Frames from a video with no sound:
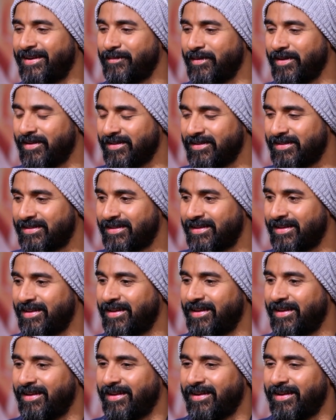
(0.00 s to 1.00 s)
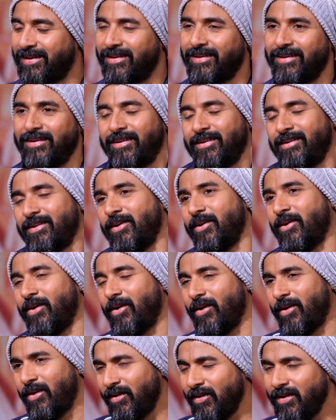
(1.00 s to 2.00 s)
Because
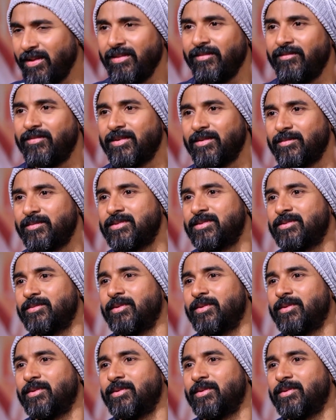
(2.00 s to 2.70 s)
all the films,